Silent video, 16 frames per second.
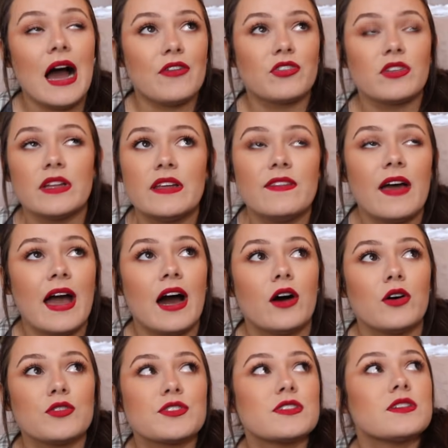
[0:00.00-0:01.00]
I've cleaned the
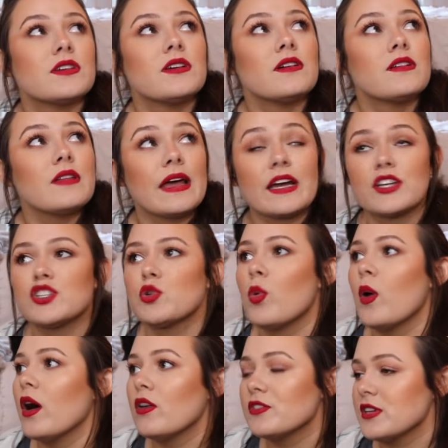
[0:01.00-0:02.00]
house like
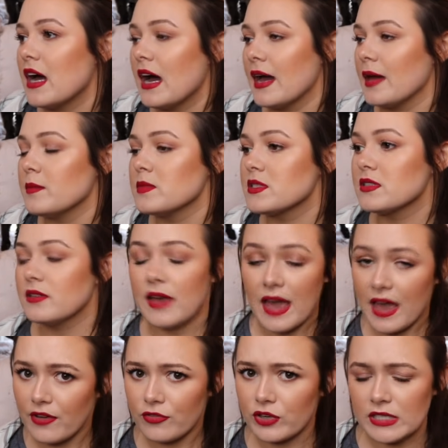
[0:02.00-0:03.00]
12 times
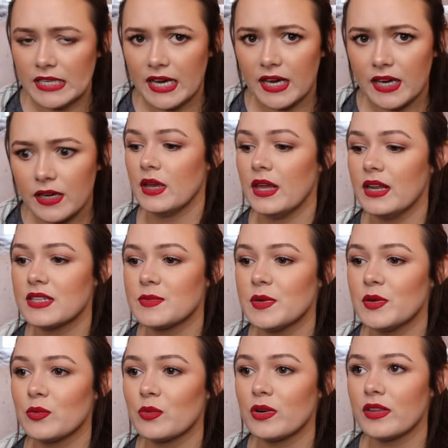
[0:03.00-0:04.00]
every day, and it's
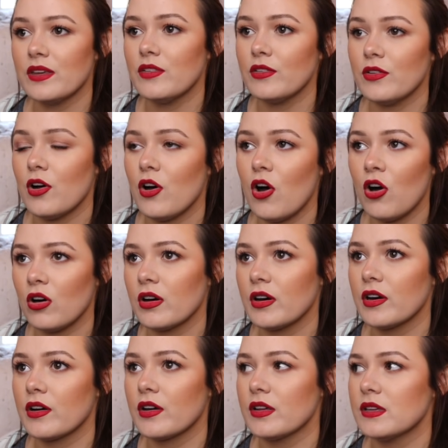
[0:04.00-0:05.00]
been really
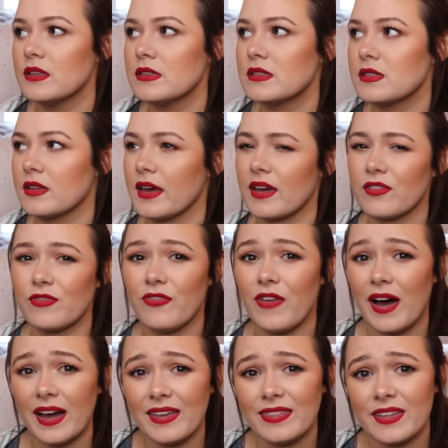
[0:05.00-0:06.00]
hard to like
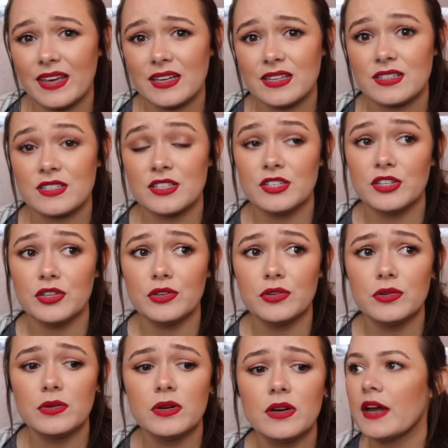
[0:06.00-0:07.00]
find things to
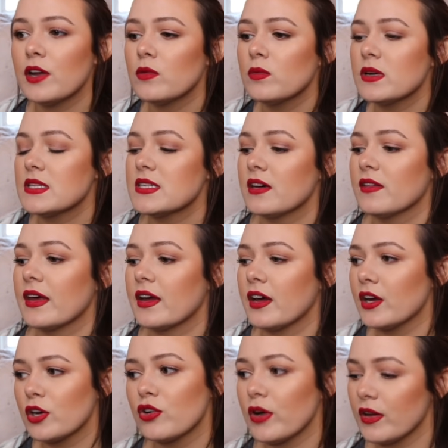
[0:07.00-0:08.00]
do. I don't want to sound like
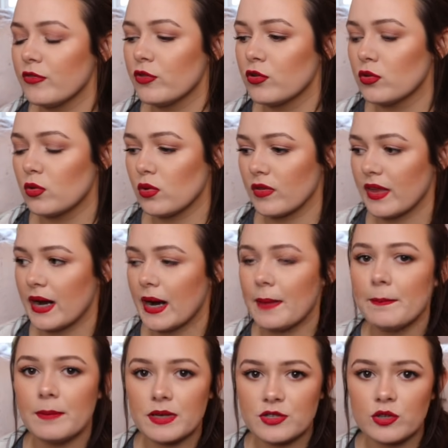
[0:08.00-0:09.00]
ungrateful or that
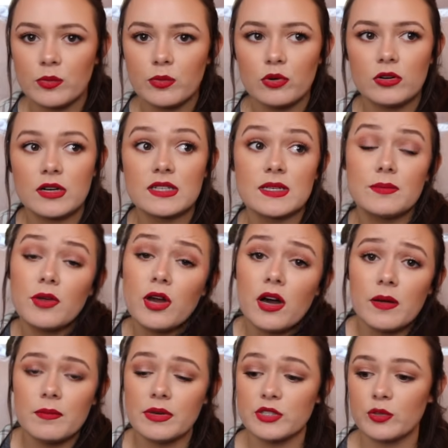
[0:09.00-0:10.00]
I'm miserable, because I'm
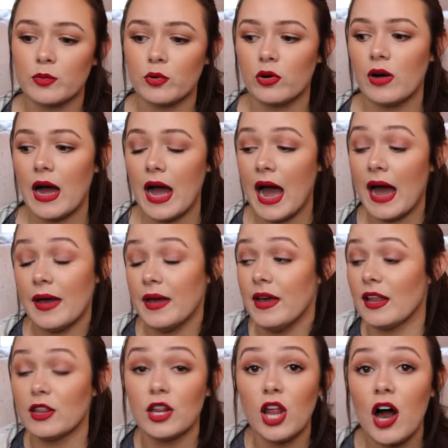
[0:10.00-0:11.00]
not miserable. I
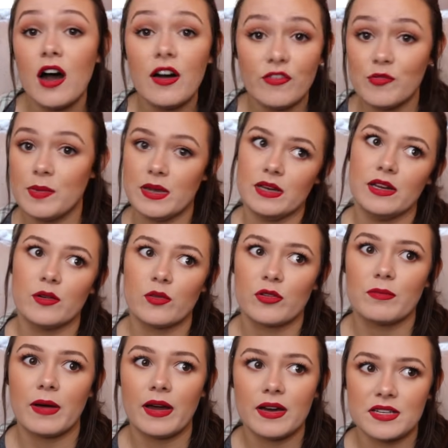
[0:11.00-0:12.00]
love being here
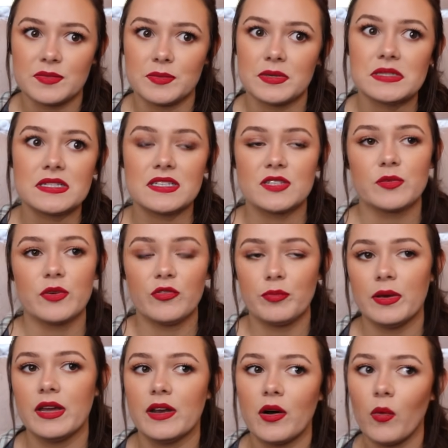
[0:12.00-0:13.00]
with my husband since we've
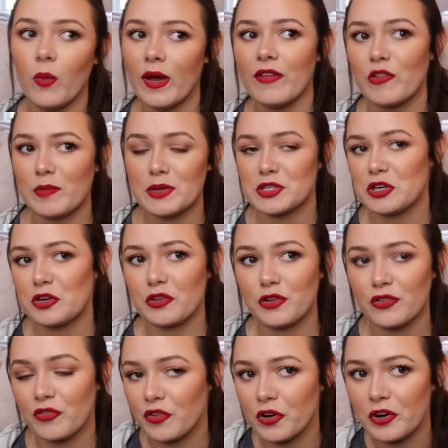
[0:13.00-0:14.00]
been away from each
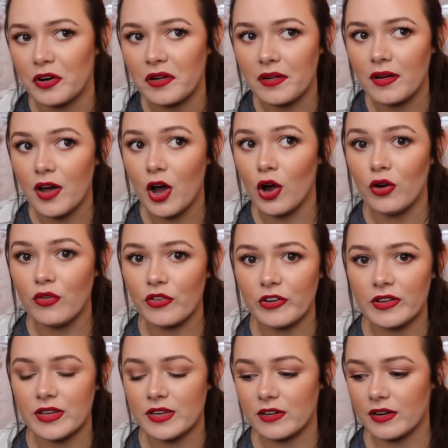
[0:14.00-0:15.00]
other for over
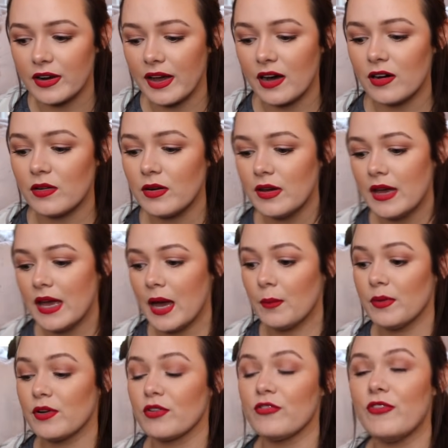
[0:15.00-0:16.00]
a year now,
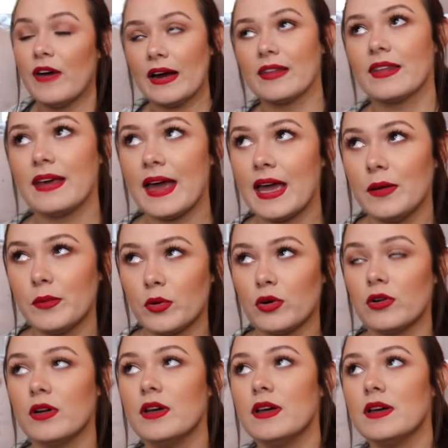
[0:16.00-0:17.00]
and we are finally
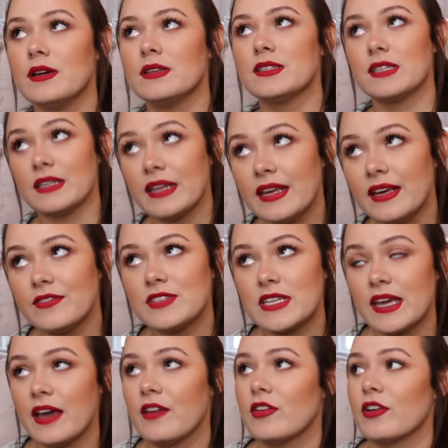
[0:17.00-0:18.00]
able to live
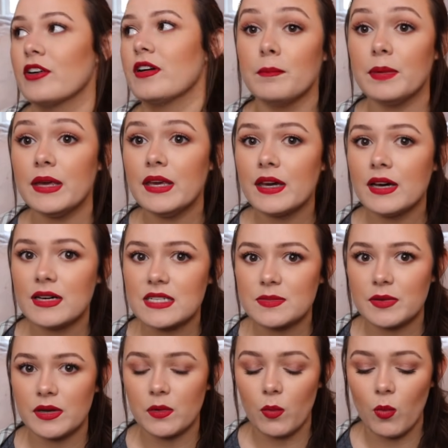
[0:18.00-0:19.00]
together, be
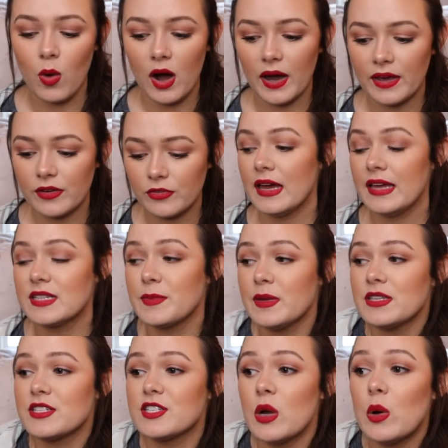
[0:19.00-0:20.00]
husband and wife. It's
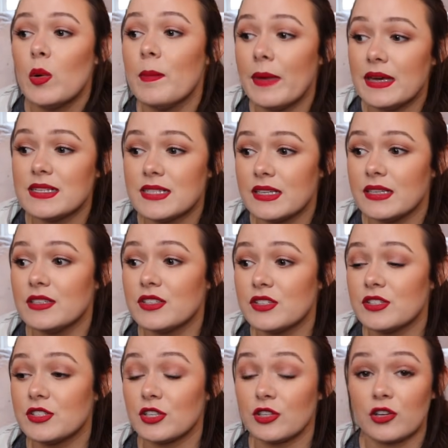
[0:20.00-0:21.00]
been so amazing
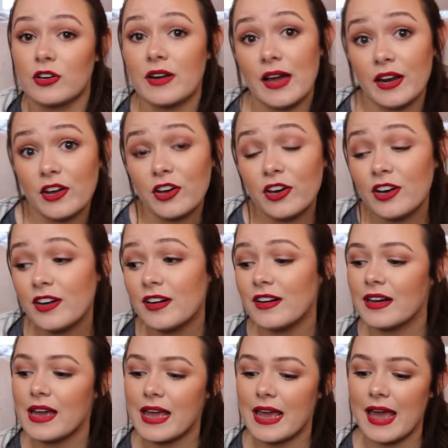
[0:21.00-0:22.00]
to learn how to
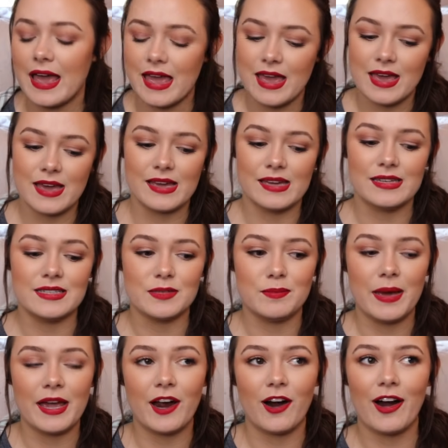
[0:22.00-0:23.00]
cook and
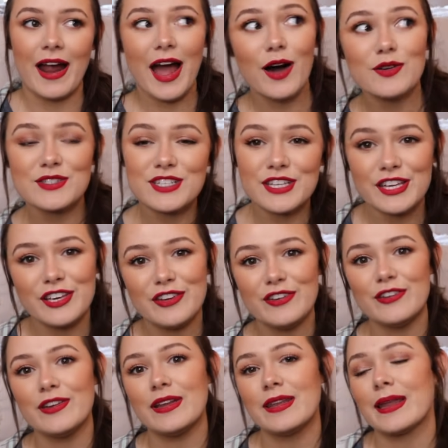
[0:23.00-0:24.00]
make our house
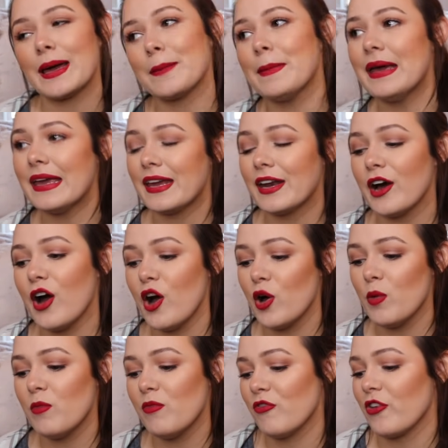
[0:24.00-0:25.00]
cute and like make it a
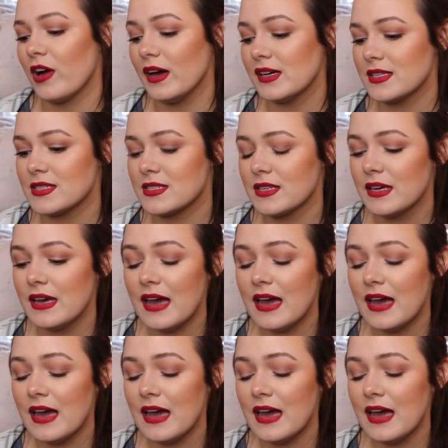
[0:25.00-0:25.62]
home for us.